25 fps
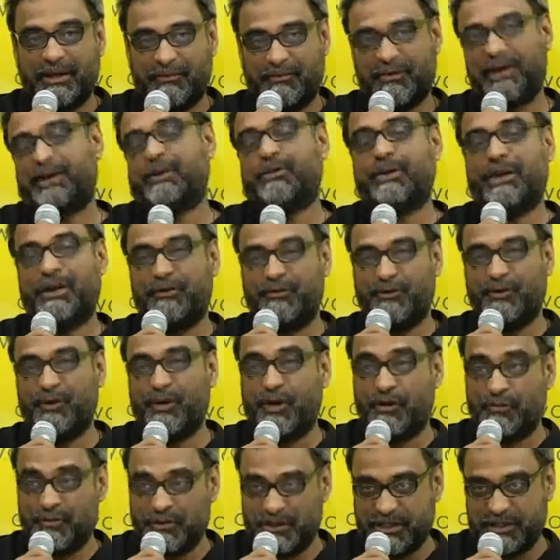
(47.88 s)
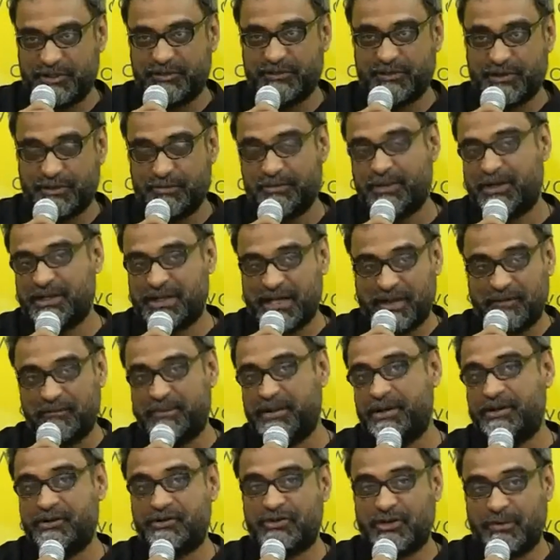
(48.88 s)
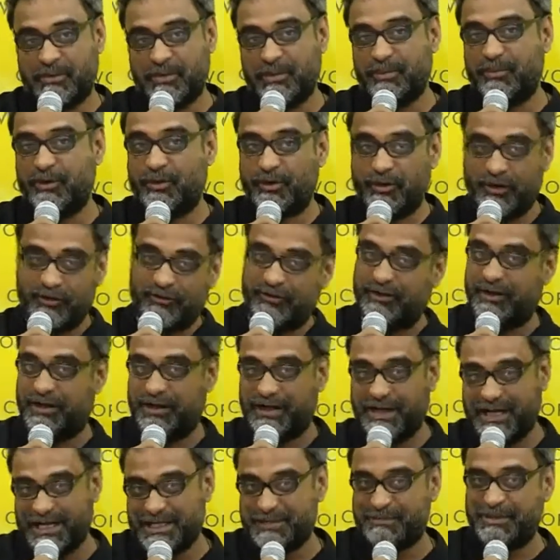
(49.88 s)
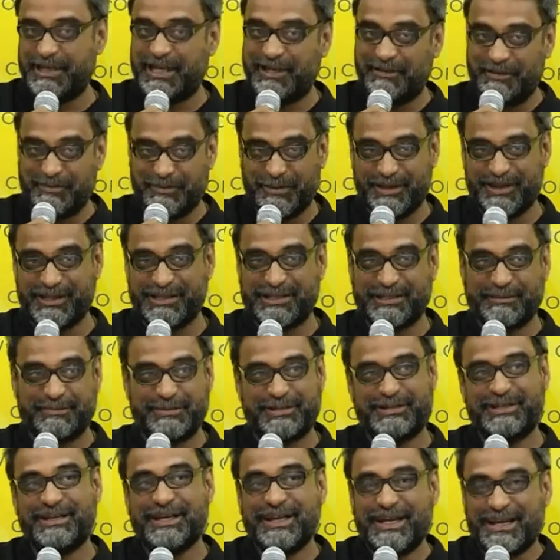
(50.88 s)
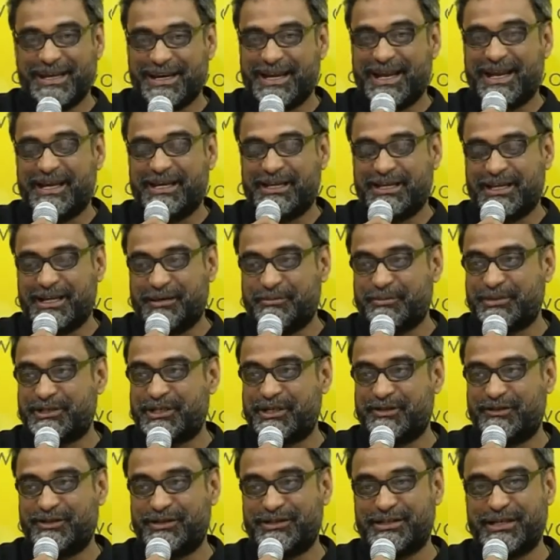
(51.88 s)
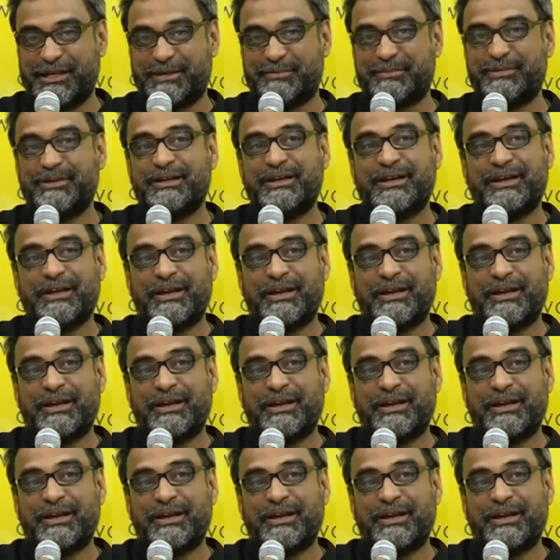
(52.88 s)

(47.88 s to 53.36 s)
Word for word: In fact, quite a few conversations with him, because I've been in trouble more often, and he's been giving me the tips 99% of the time.